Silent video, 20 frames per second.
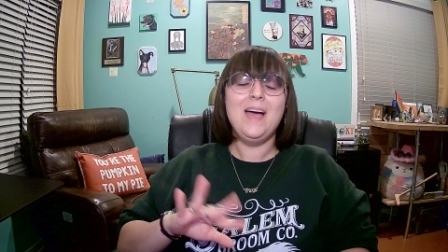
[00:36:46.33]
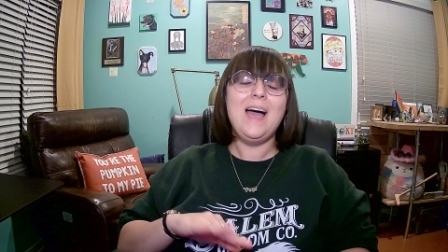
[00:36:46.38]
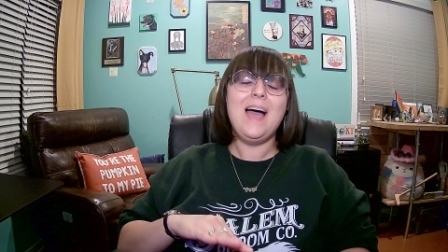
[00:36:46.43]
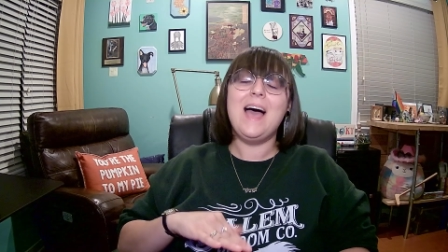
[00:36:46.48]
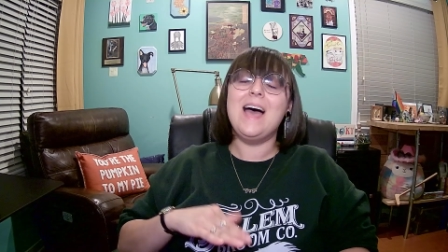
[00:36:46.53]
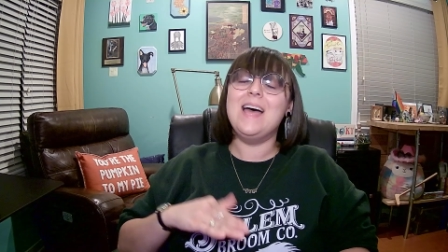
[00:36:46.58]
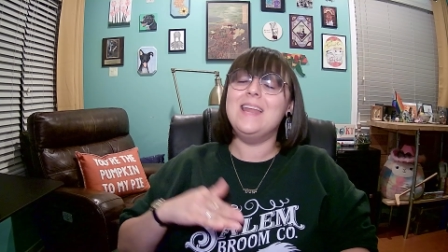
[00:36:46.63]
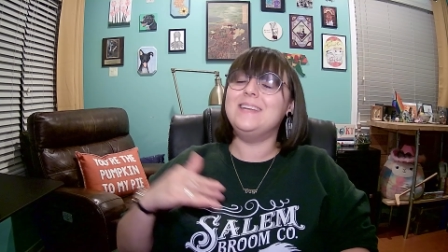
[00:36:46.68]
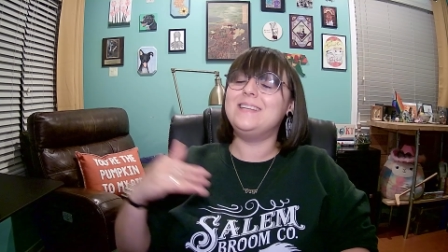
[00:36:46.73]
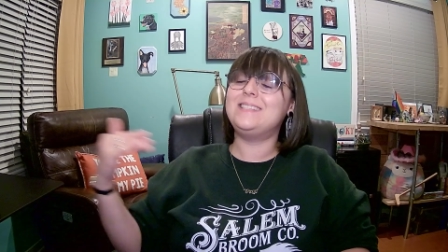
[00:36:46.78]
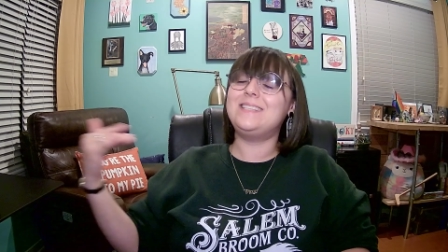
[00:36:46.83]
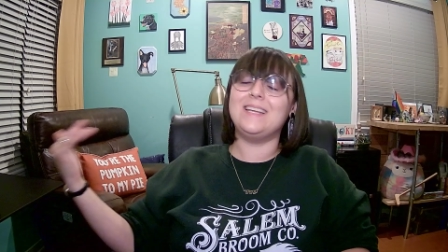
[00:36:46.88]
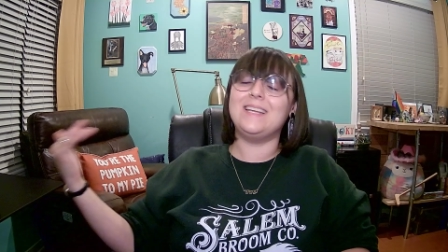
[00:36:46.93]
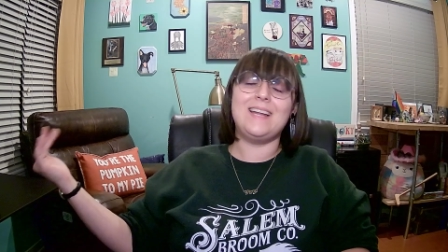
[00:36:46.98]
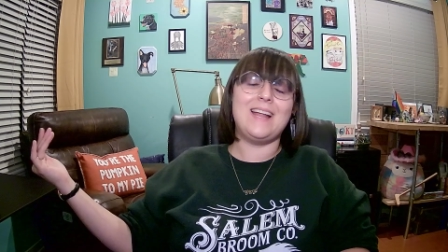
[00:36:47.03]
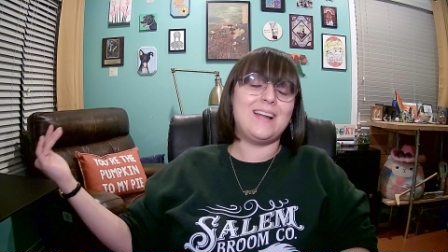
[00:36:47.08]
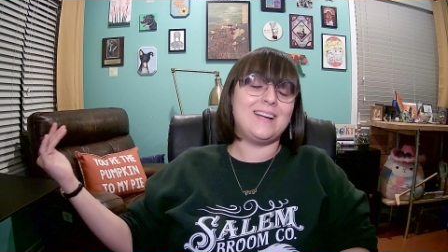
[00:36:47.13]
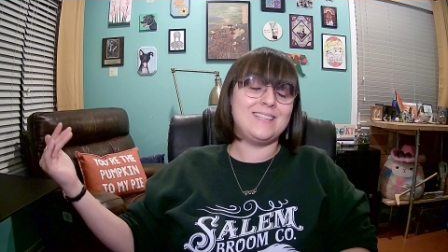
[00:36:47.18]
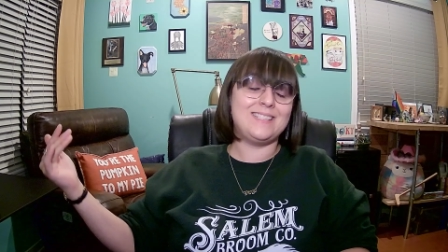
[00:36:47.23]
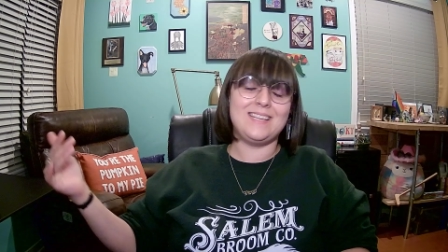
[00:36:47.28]
And ten
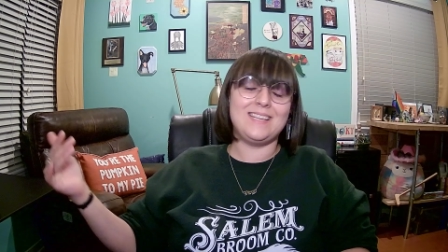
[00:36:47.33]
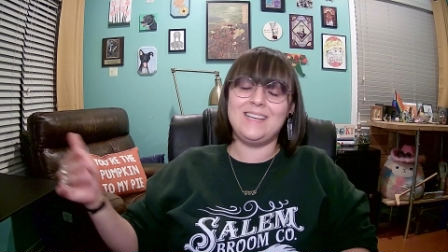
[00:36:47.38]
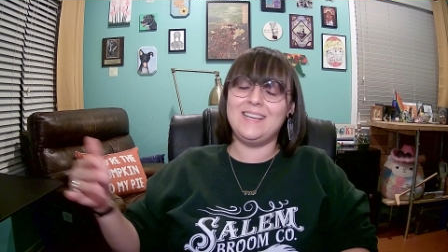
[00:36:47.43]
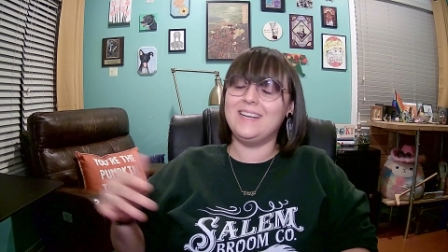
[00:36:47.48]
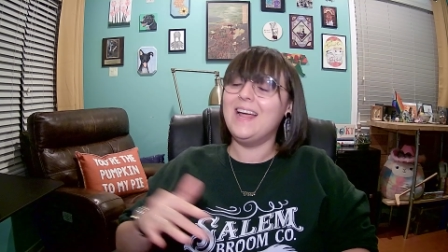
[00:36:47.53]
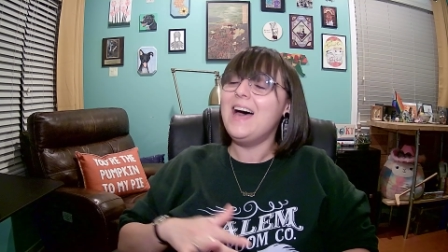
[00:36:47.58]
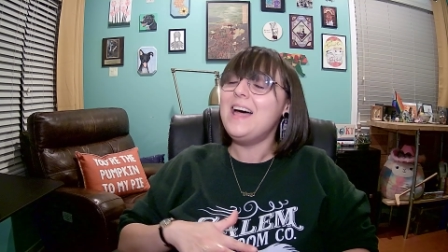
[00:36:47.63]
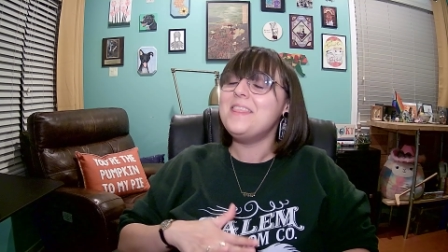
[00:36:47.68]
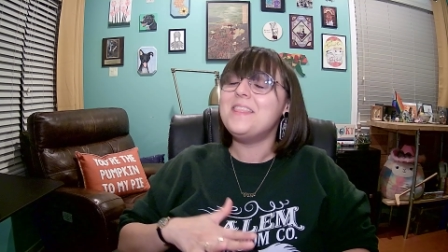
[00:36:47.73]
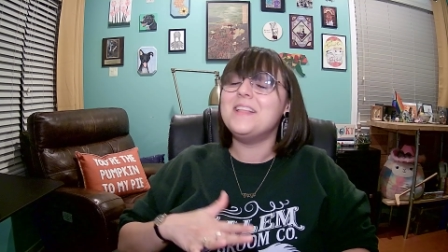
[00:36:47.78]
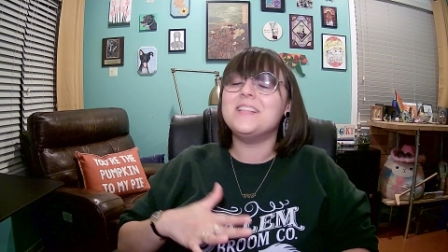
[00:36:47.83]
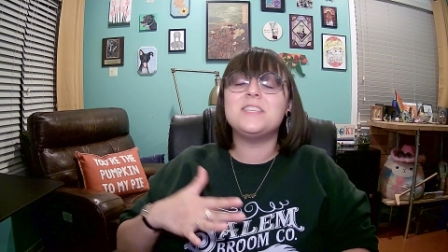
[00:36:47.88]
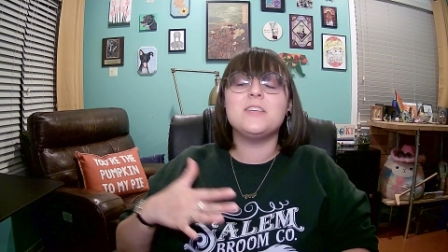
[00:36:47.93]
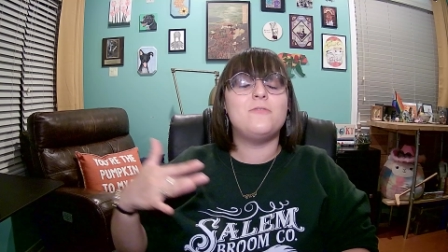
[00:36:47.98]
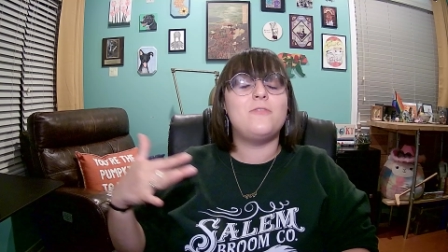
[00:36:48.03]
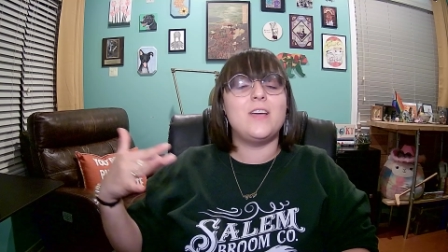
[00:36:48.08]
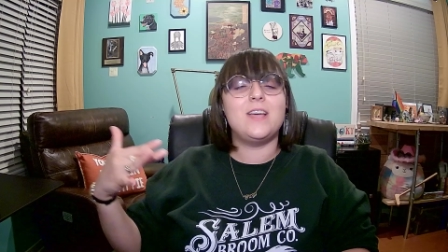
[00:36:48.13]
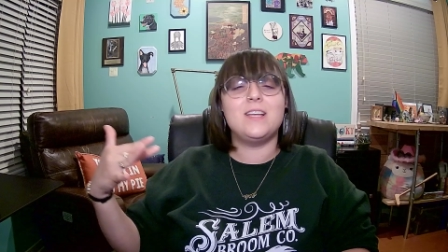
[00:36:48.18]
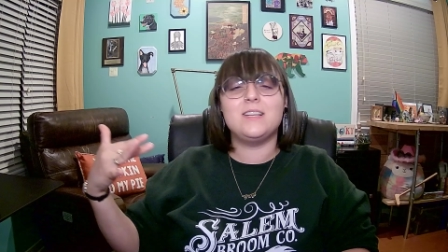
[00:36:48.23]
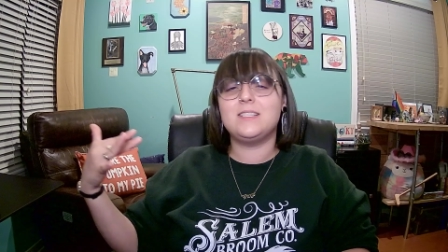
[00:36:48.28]
out of ten, that's a
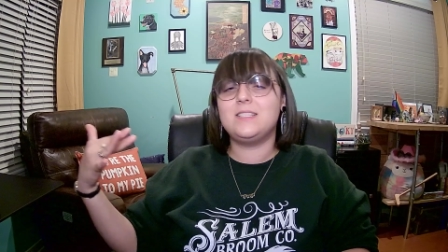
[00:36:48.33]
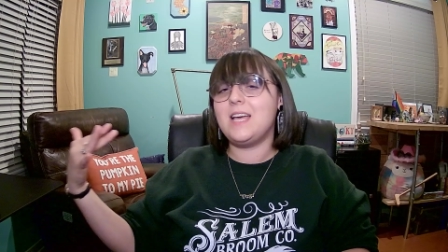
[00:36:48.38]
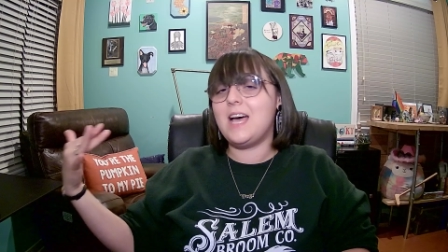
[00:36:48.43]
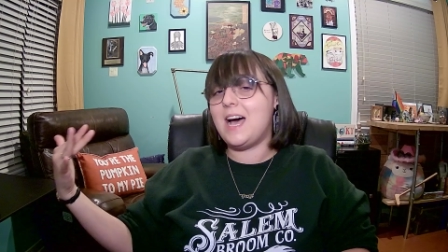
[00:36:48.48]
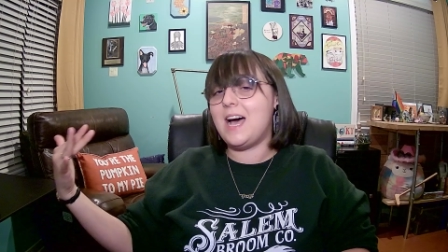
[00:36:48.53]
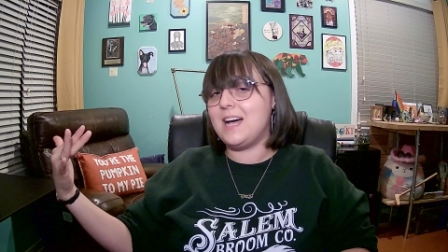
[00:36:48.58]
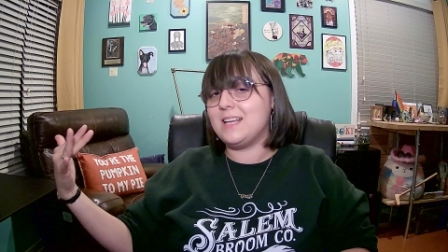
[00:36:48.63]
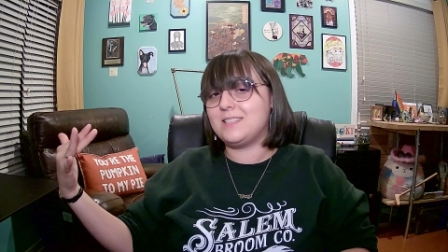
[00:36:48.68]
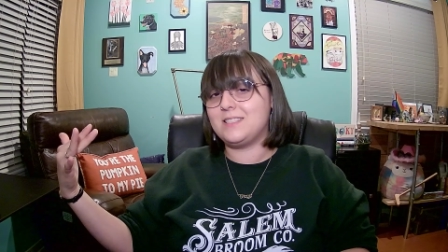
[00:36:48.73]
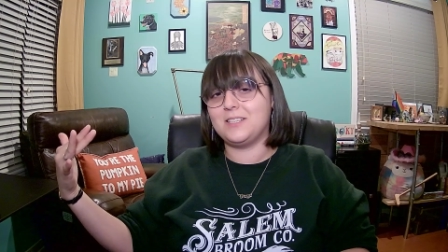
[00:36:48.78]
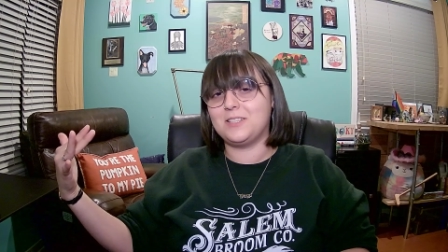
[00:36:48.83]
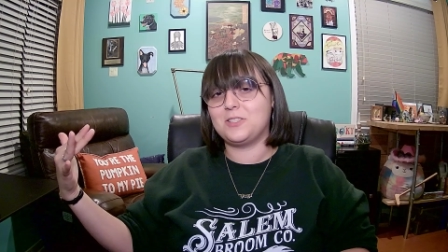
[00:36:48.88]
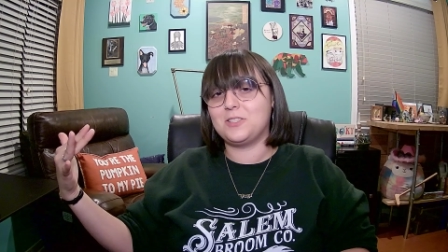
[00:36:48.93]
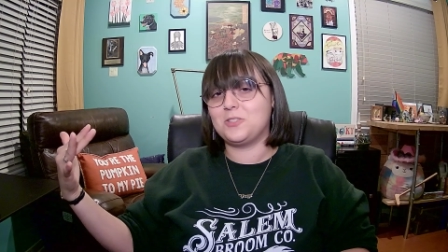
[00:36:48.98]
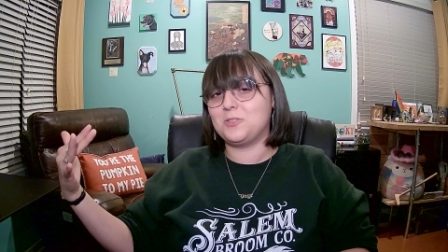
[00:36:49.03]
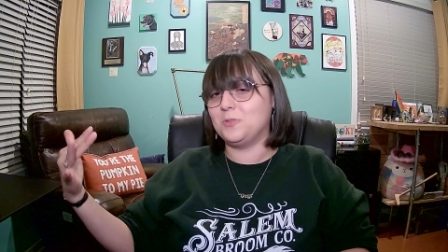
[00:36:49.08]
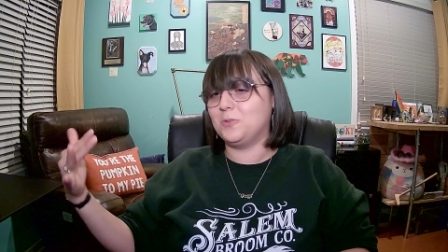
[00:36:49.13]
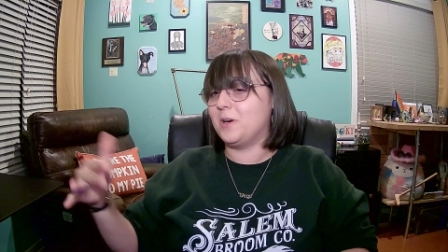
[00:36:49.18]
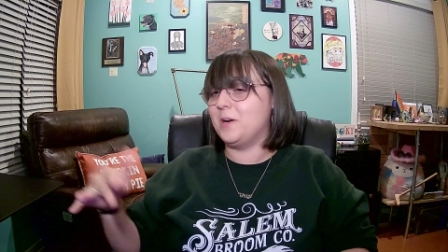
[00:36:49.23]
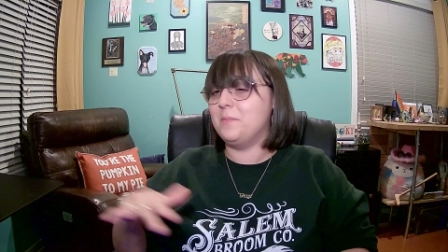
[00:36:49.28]
fantastic
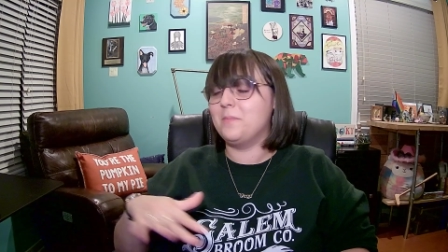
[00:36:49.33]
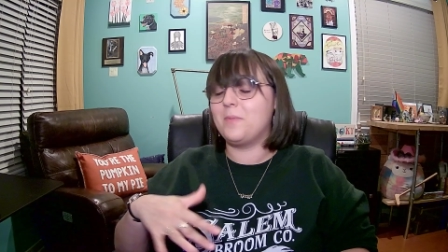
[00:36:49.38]
story.